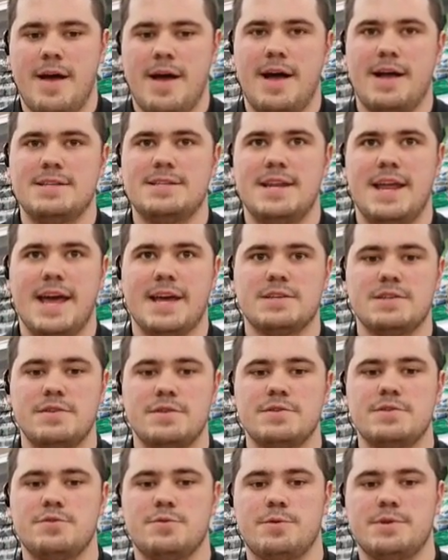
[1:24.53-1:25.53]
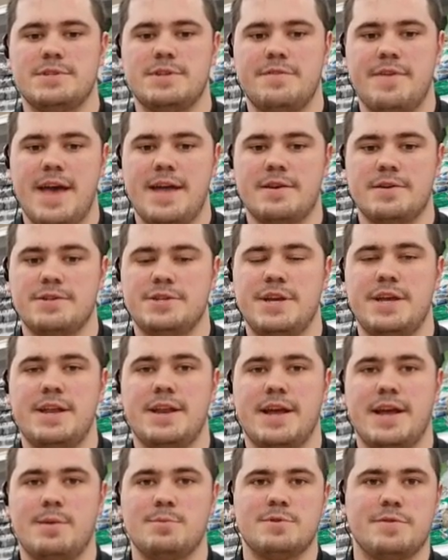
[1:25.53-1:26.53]
It's an excellent source of energy, and
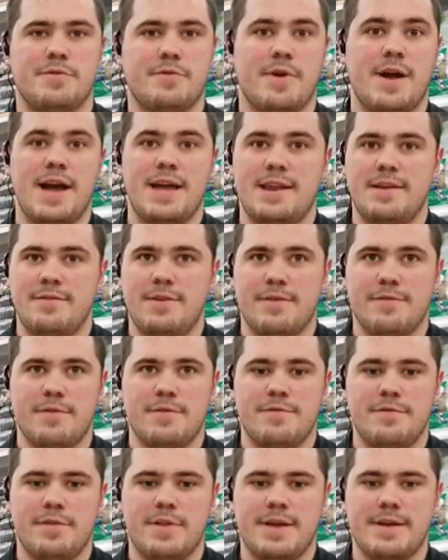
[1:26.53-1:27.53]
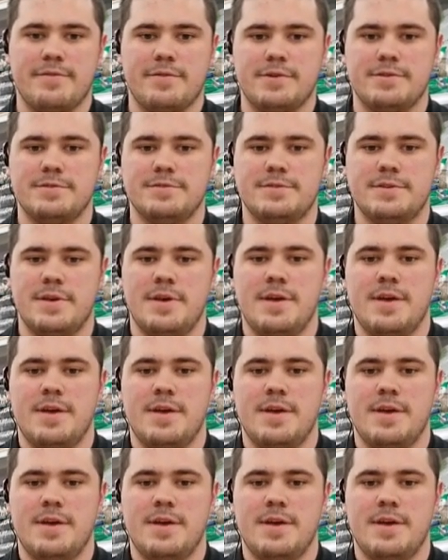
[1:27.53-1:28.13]
it comes in a variety of different flavors.